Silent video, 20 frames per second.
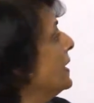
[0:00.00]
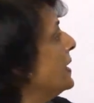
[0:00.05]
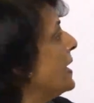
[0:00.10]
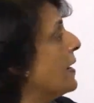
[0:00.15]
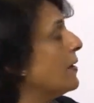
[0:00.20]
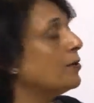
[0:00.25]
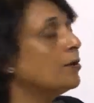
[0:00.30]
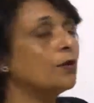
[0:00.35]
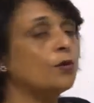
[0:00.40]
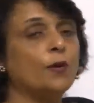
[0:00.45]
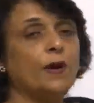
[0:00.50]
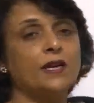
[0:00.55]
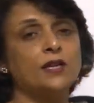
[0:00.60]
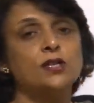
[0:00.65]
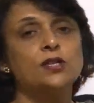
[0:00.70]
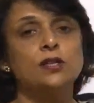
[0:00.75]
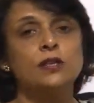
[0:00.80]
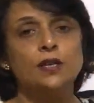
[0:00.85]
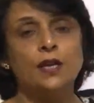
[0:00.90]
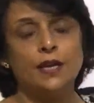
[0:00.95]
Now the
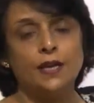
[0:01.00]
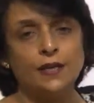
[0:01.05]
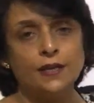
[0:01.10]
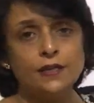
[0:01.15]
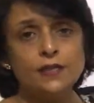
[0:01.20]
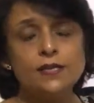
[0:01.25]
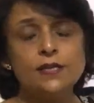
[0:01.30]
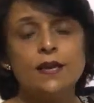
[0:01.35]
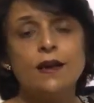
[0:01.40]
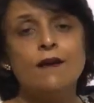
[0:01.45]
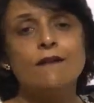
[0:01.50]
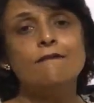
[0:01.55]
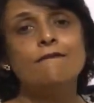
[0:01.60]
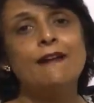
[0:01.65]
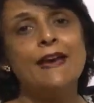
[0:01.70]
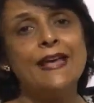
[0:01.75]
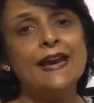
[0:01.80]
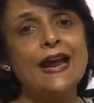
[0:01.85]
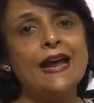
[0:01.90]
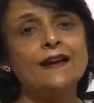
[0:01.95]
question is,
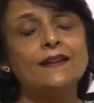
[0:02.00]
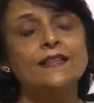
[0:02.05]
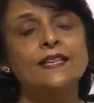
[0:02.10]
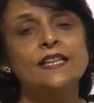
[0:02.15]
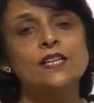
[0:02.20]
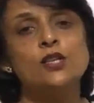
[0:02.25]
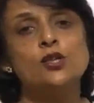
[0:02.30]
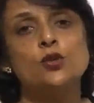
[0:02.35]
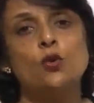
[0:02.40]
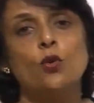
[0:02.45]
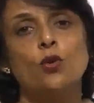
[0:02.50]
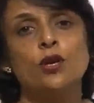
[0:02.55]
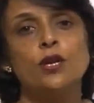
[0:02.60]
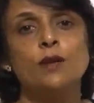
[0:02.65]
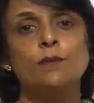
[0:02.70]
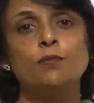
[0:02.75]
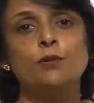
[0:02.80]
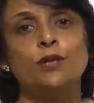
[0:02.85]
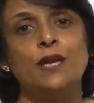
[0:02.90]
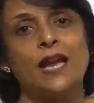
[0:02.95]
where are these
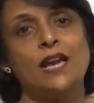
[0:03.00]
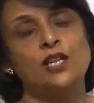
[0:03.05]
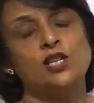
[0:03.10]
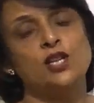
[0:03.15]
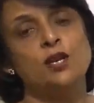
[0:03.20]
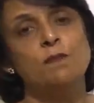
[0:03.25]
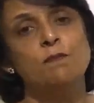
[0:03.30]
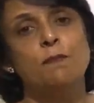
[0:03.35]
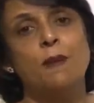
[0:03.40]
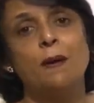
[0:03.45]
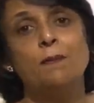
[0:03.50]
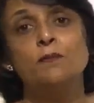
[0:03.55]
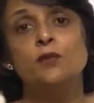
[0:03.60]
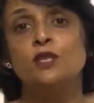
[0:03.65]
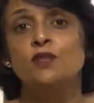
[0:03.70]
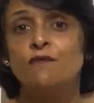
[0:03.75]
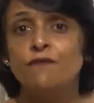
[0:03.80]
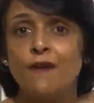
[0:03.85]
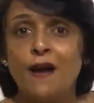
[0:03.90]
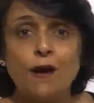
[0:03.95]
sodium potassium
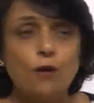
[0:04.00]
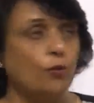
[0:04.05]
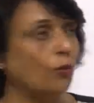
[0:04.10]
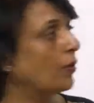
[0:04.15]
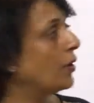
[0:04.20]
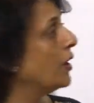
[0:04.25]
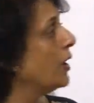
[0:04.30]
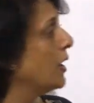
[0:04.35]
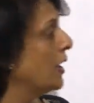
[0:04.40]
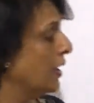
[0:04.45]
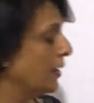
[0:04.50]
pumps found?